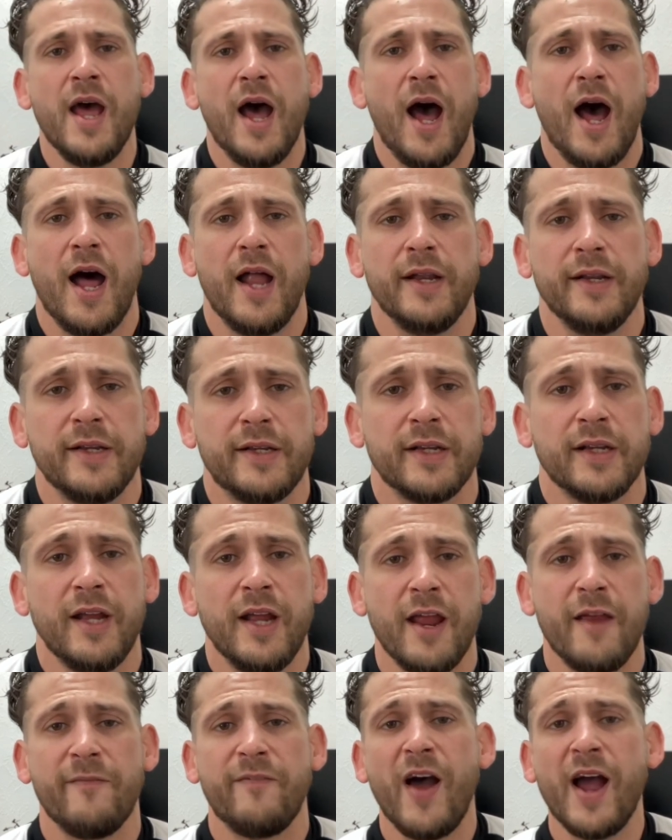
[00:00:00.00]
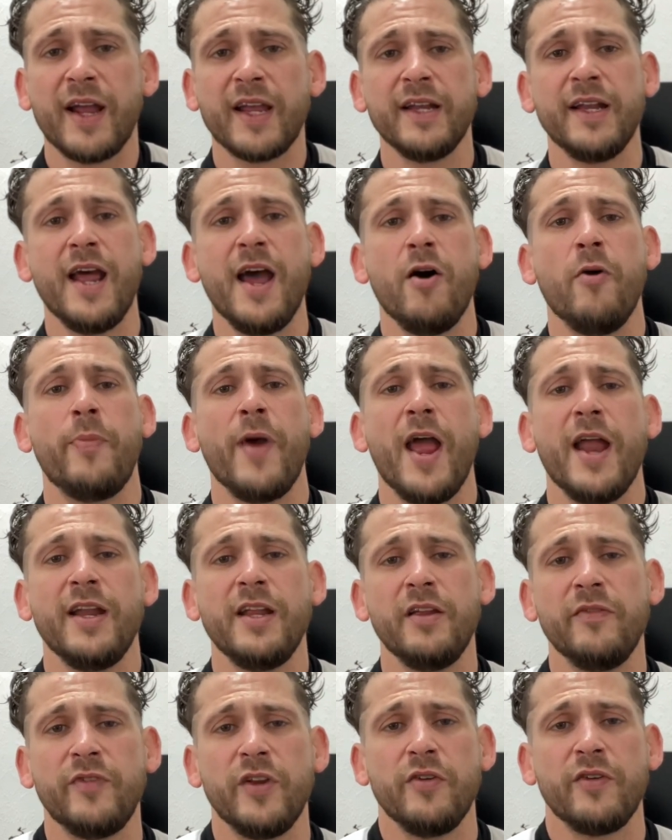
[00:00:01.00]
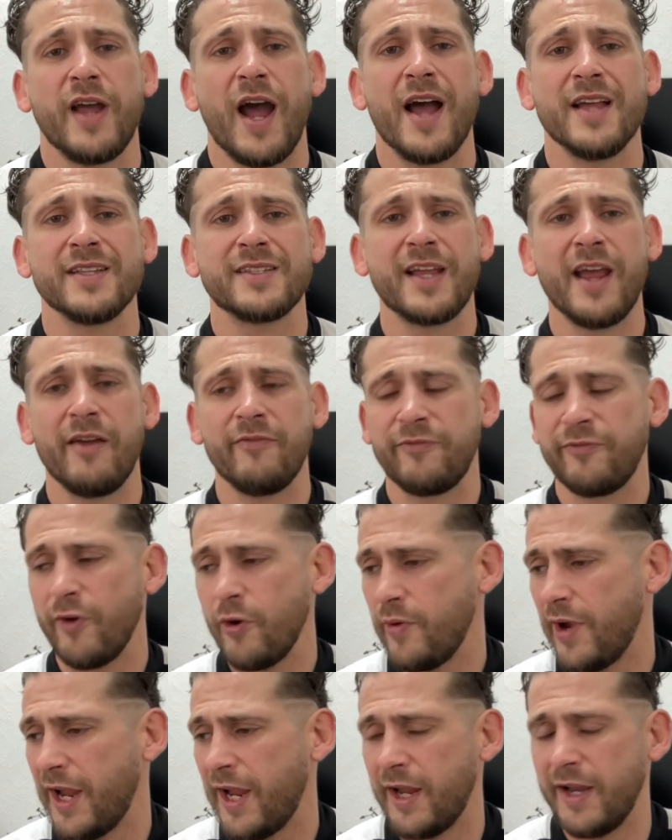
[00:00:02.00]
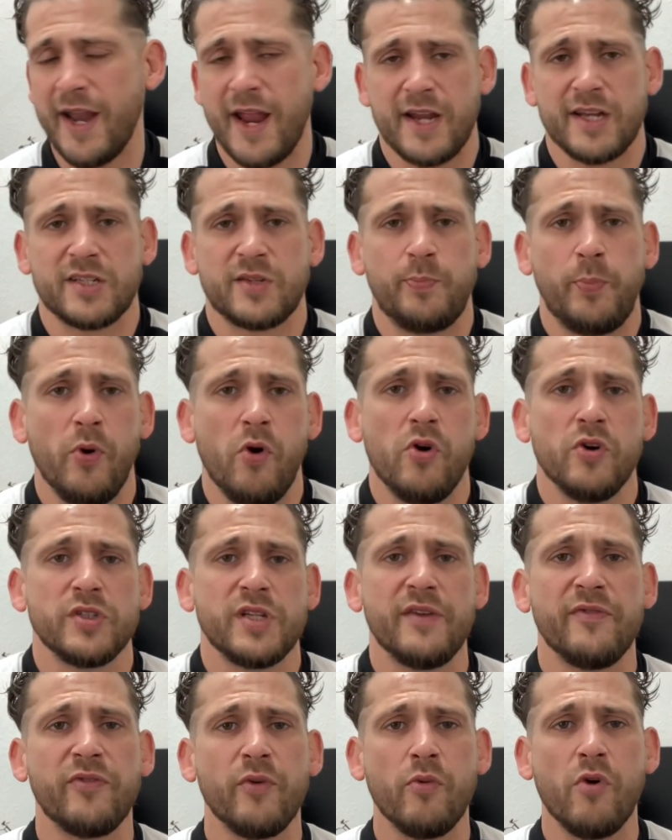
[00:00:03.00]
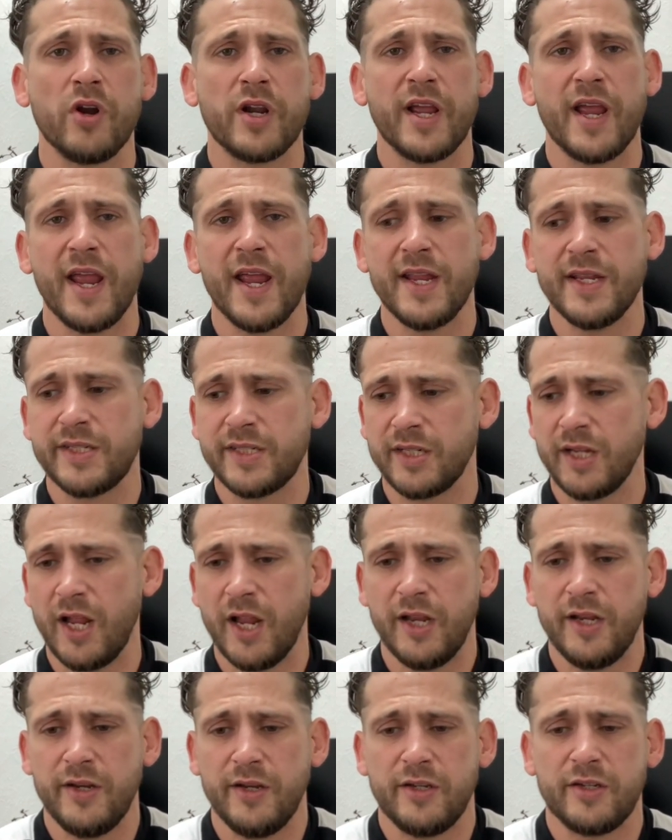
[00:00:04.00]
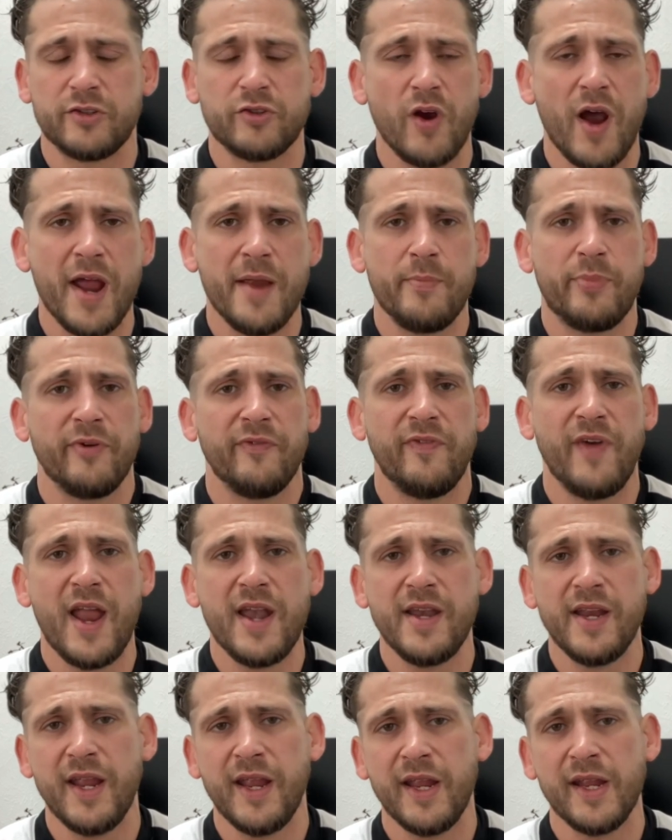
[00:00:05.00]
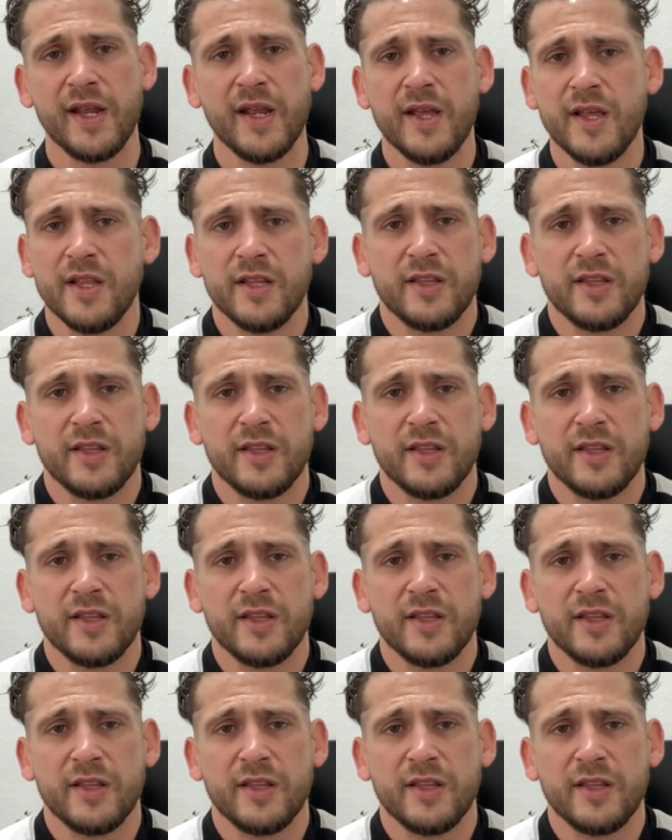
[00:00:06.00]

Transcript: And if I can help any of you guys get through it and expose it for what it is and try and prevent it,